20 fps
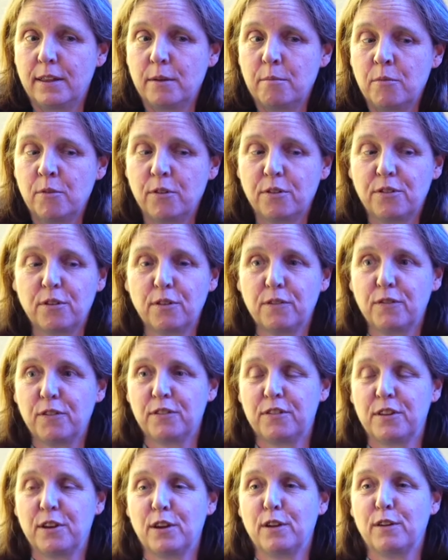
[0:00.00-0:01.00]
the more
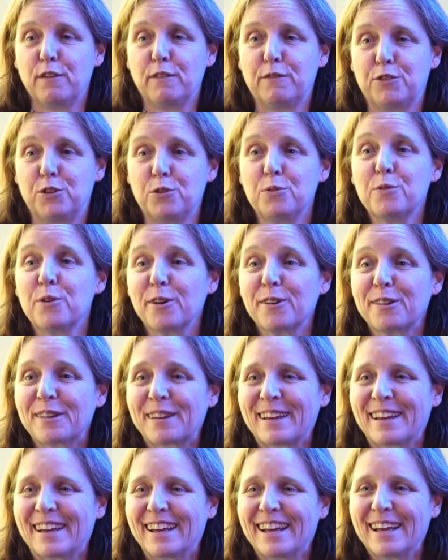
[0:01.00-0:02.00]
surface area of doers,
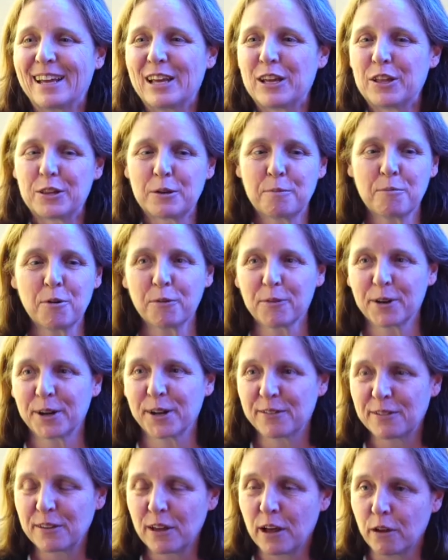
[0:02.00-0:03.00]
the more we're going
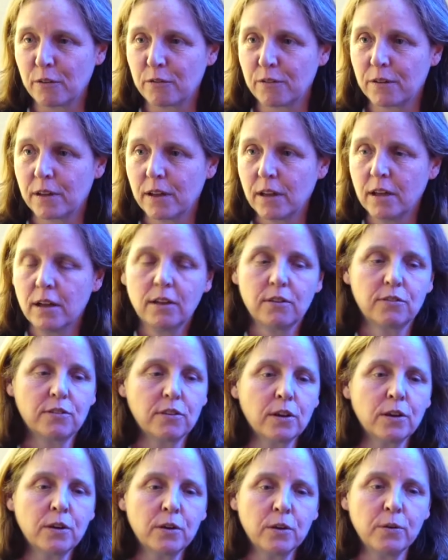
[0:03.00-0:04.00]
to solve.
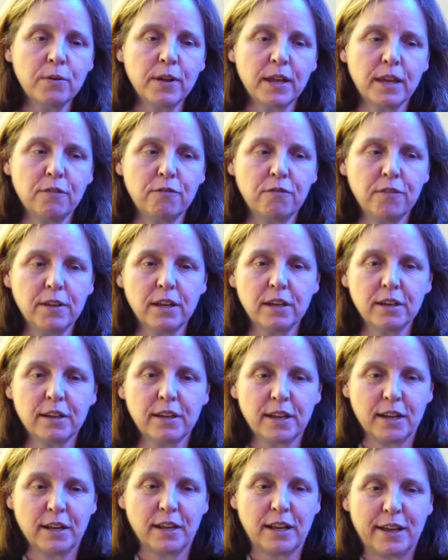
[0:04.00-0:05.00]
So if we
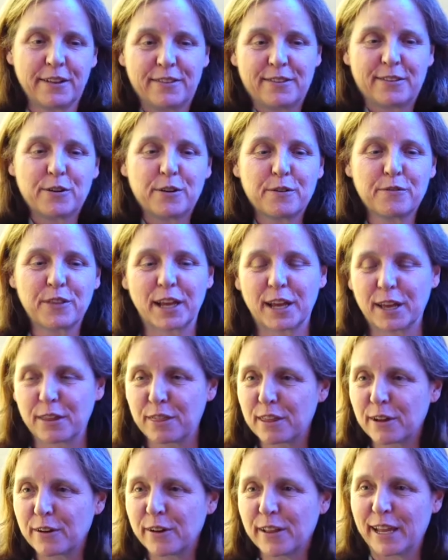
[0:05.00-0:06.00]
could, it's sort of like a
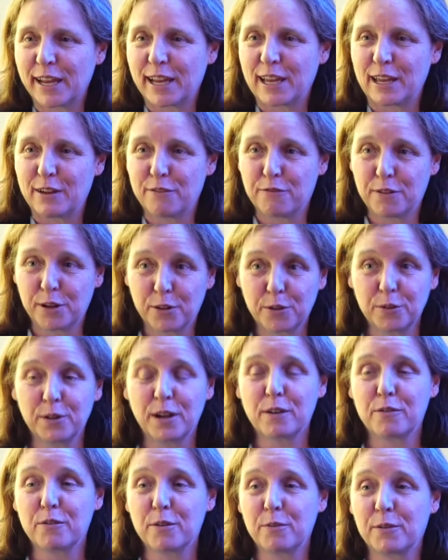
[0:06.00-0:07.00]
theory, like if we include
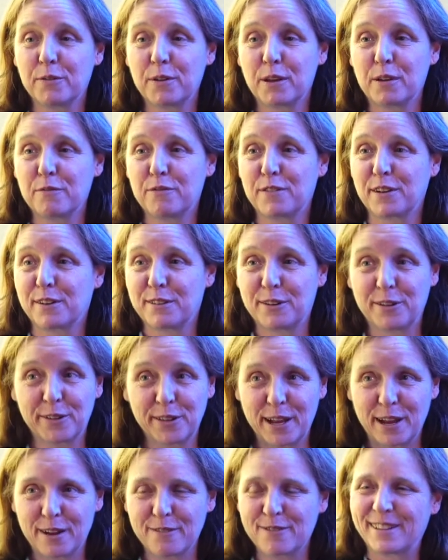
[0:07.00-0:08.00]
everyone, we could fix
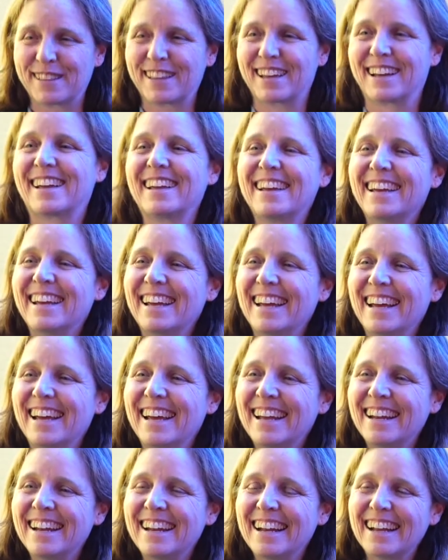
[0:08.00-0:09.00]
nearly everything.
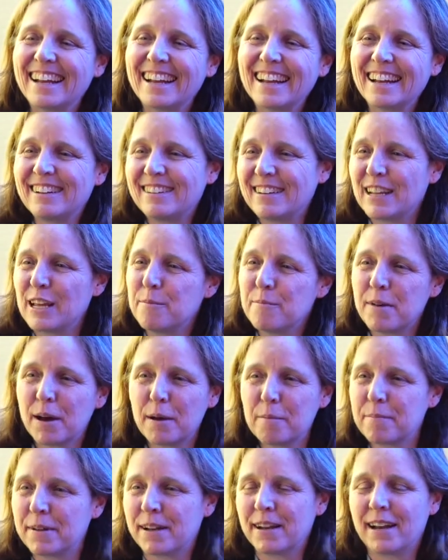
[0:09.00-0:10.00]
Yeah. And, and team
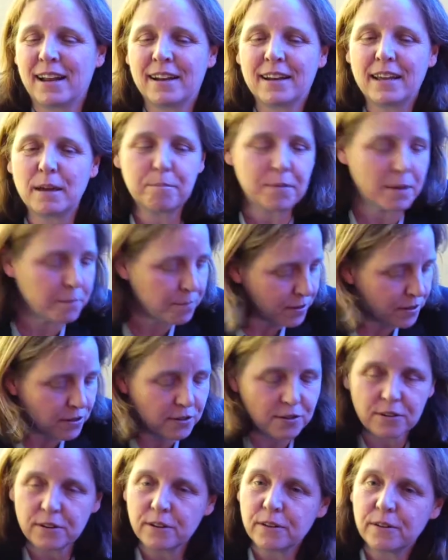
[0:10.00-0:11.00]
up and, and get people to
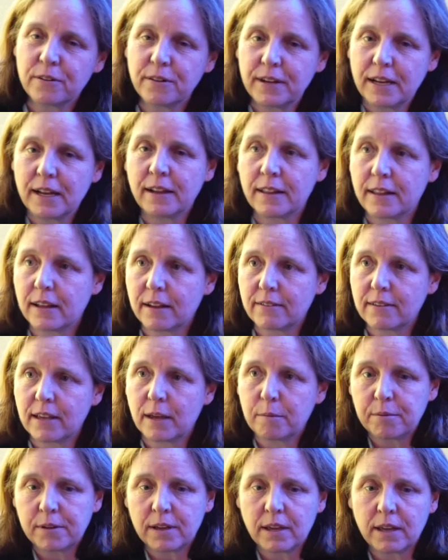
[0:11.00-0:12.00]
do, you know, the
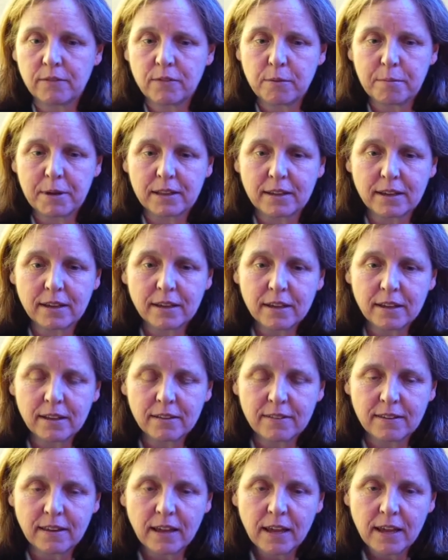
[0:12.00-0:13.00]
example I gave about the
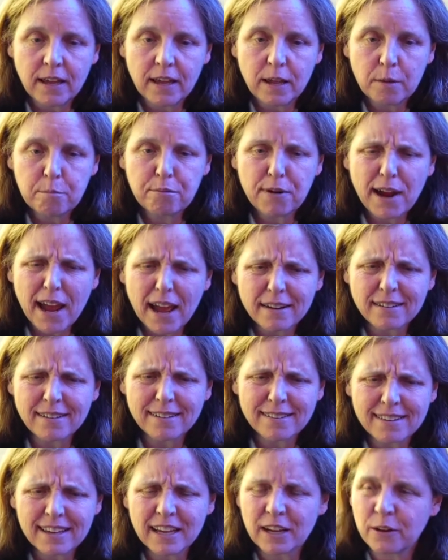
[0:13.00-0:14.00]
kids
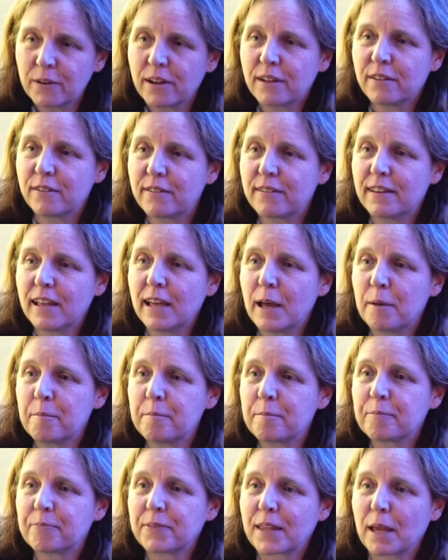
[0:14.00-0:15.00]
practicing around
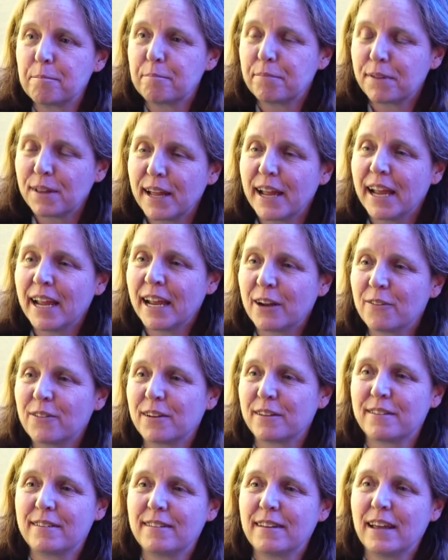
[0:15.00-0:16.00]
STEM and playing
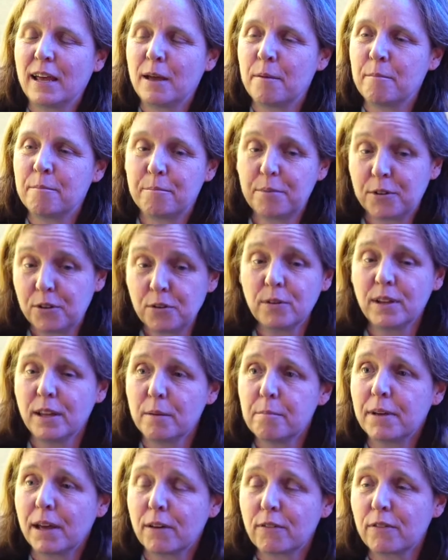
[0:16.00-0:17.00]
around STEM, but
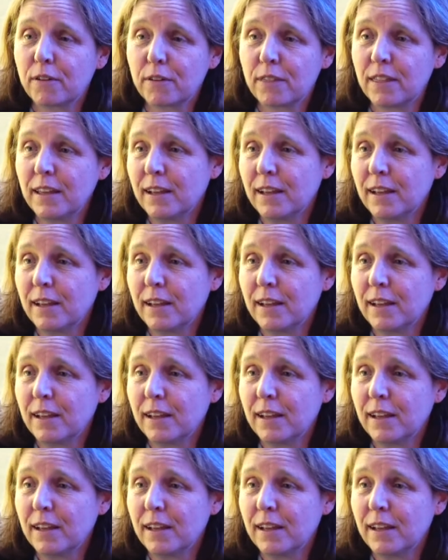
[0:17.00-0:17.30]
doing impactful